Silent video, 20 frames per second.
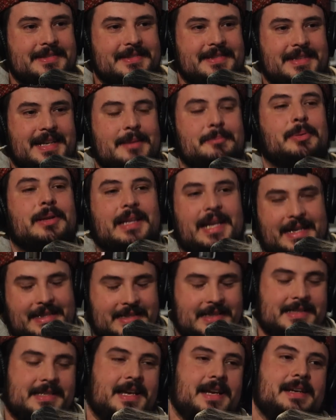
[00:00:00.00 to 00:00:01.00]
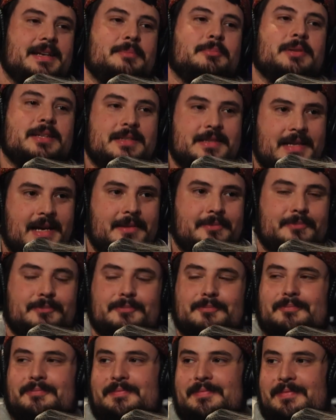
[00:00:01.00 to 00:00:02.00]
in polite guys, society. Please stop. Do you
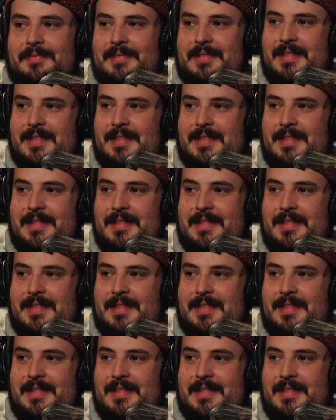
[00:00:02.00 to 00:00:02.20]
guys want to see